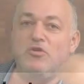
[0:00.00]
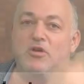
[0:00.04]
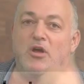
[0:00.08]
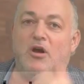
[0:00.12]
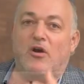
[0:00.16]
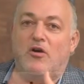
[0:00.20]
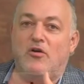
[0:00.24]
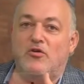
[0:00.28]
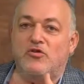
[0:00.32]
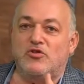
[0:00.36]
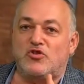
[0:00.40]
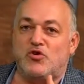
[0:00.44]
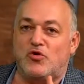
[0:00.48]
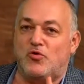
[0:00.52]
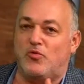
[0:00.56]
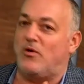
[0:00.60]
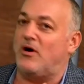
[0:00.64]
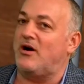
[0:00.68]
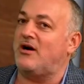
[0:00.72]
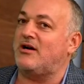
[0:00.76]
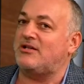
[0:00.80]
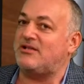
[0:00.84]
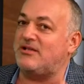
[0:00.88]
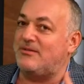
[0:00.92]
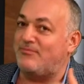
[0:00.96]
knows, who
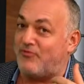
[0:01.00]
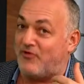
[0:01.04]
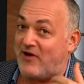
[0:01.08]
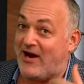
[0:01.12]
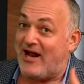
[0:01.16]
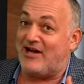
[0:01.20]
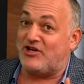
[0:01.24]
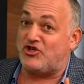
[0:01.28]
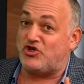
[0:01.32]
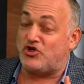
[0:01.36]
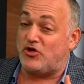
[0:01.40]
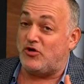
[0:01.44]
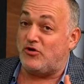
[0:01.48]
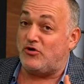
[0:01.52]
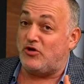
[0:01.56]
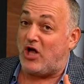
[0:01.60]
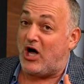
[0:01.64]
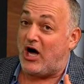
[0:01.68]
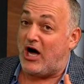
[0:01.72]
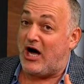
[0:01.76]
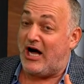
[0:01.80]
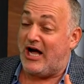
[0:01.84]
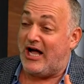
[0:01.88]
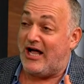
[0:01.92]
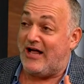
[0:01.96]
works at Bradshaw
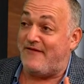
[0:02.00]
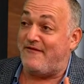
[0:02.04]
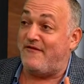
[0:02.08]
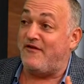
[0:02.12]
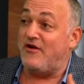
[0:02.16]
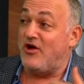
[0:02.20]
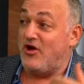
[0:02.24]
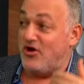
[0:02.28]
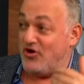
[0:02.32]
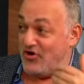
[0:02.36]
Live,